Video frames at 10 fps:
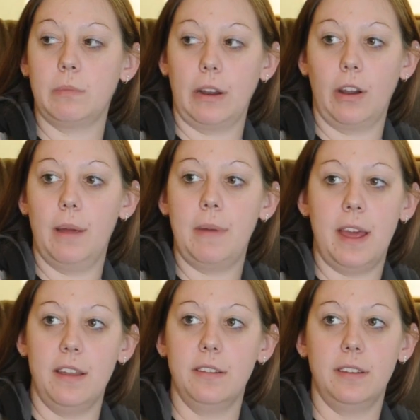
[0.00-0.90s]
My grandma
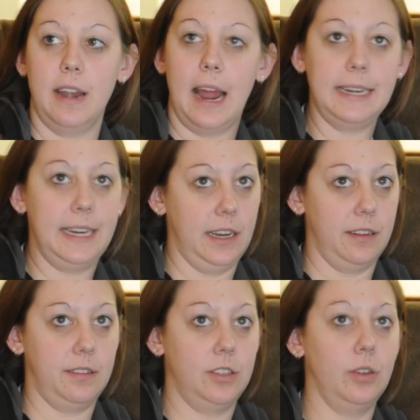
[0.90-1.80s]
has nine
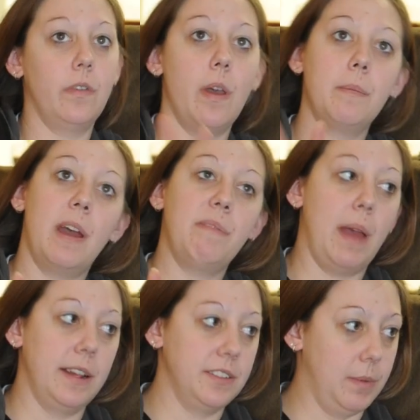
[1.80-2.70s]
kids. Two of them have
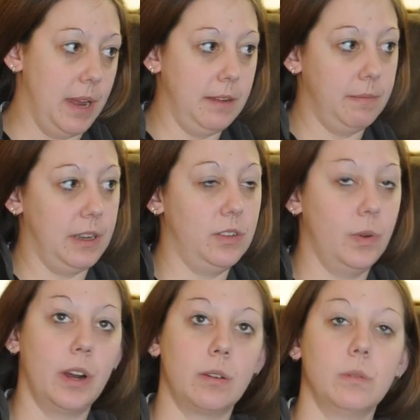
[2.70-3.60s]
passed away, my
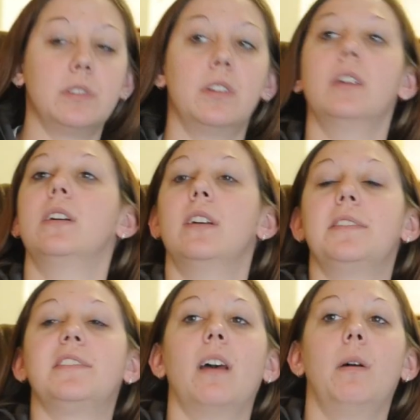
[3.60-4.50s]
two uncles.
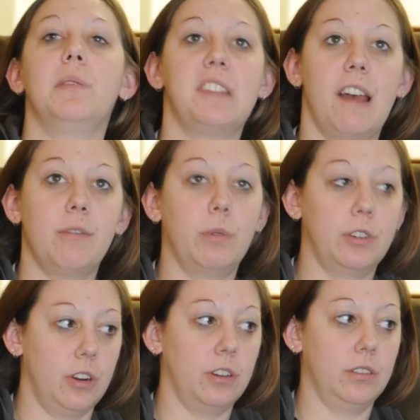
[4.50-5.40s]
So seven,
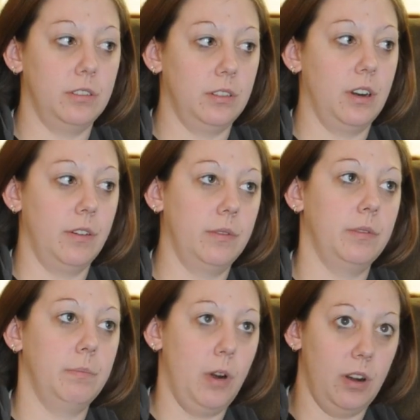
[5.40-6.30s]
which are you know
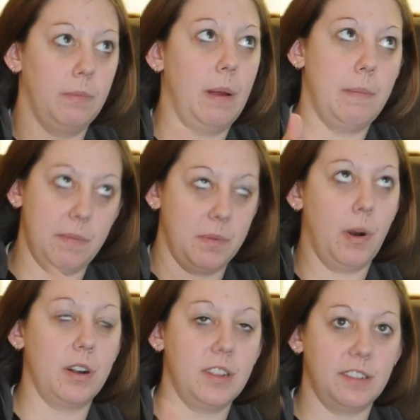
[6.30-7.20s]
part my mom's
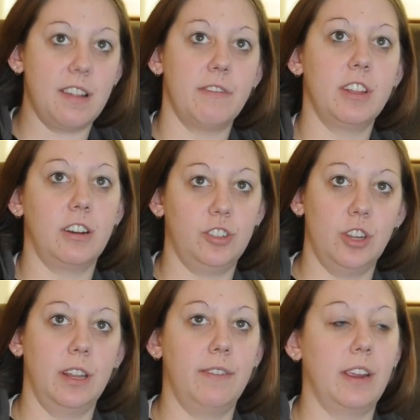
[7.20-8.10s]
part of the seven that are
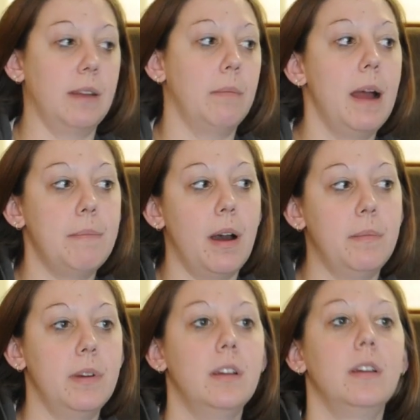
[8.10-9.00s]
still living, and my
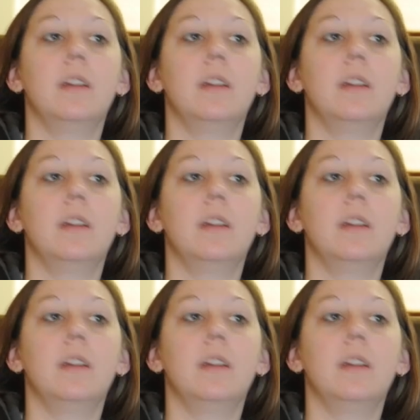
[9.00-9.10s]
mom